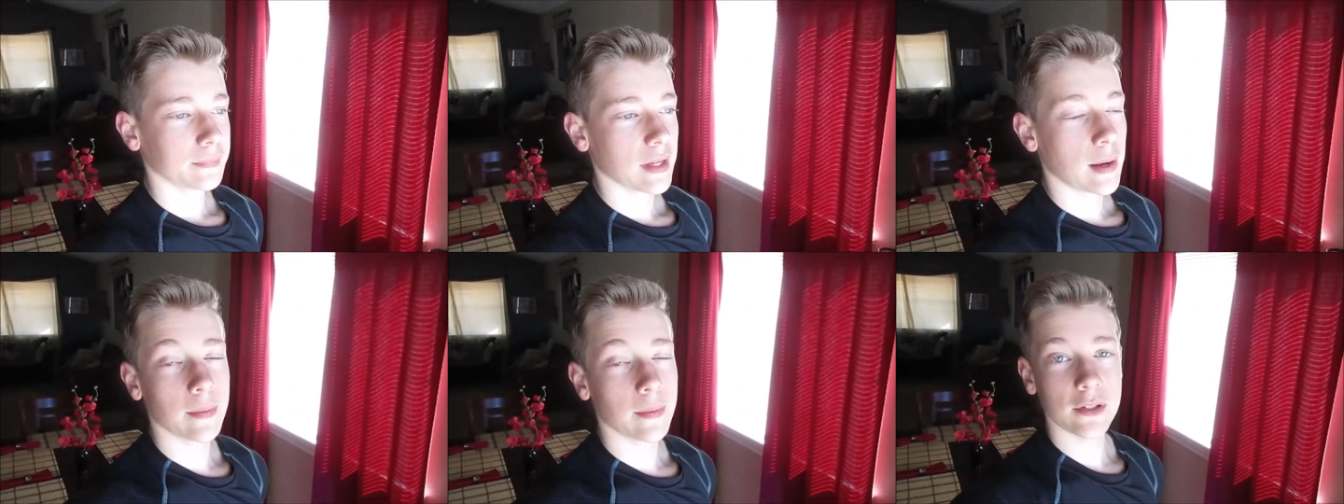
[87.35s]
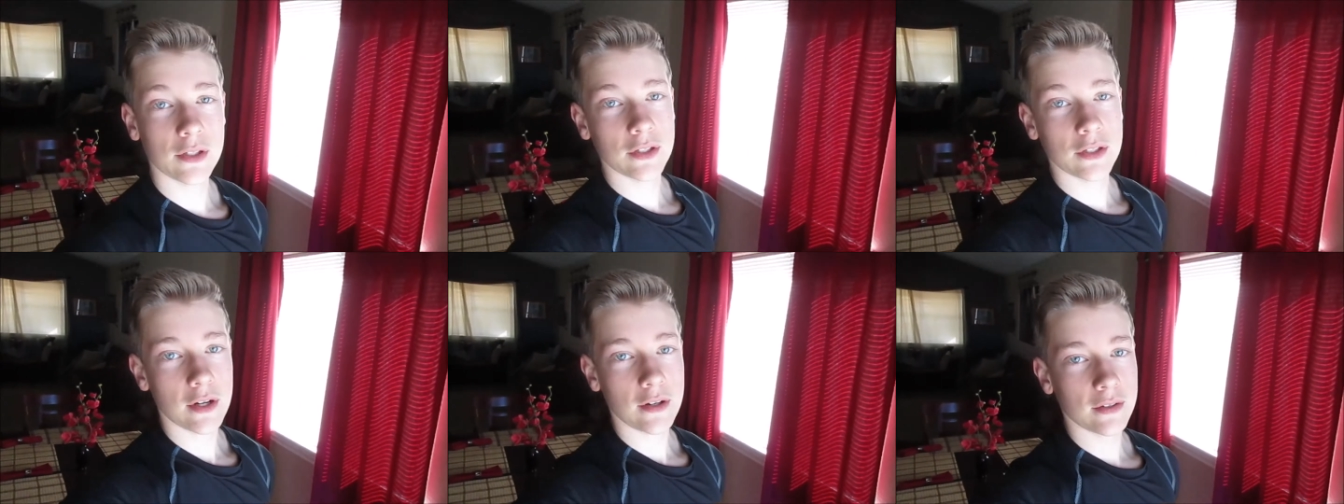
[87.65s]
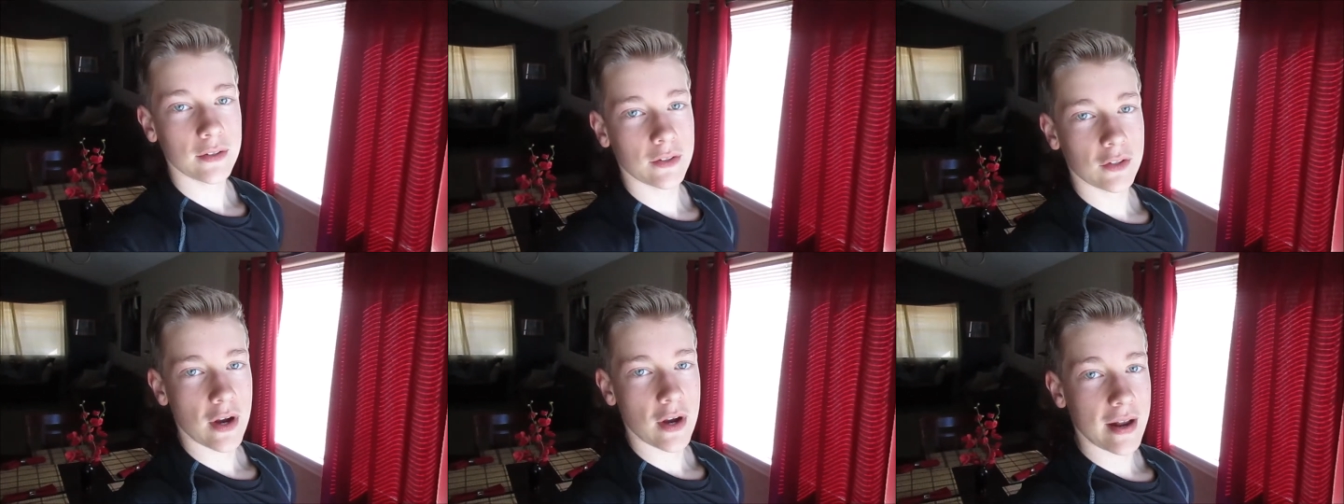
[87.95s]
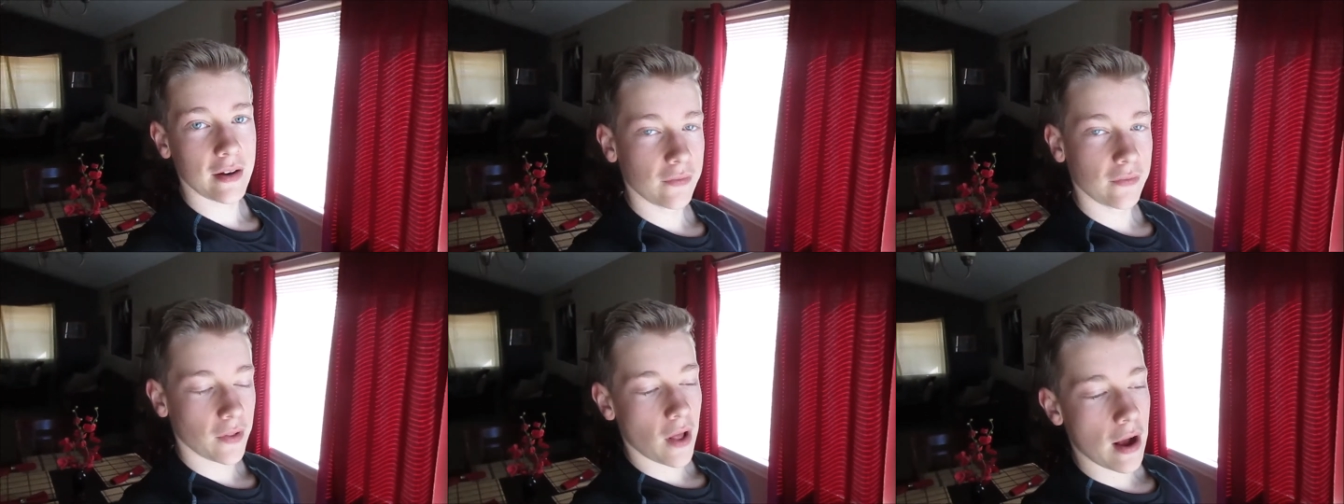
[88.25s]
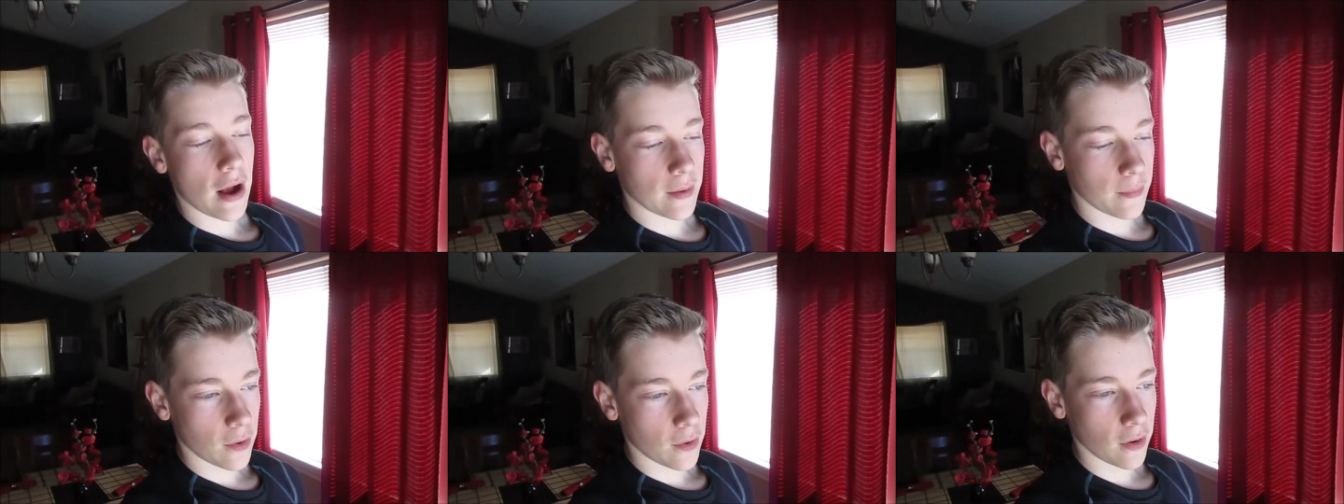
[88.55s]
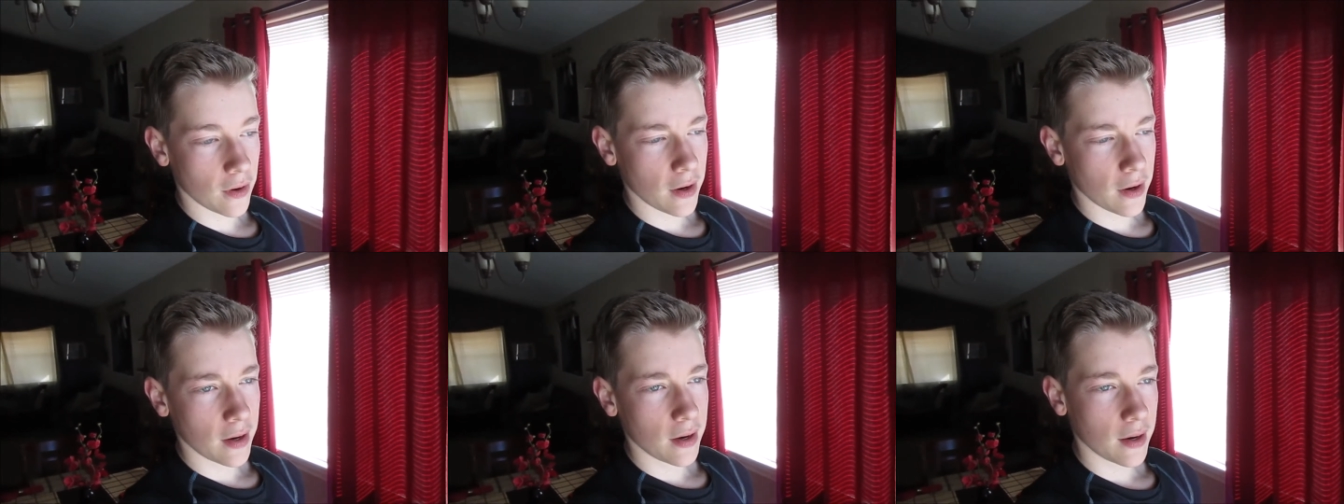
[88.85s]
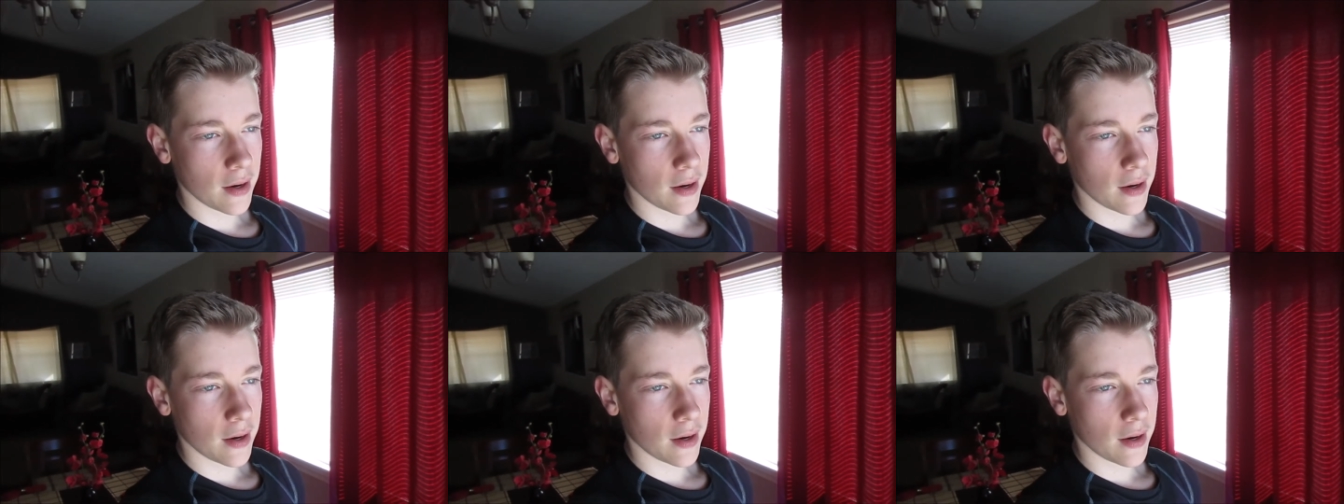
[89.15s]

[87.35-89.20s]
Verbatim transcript: I'm gonna start trying to vlog more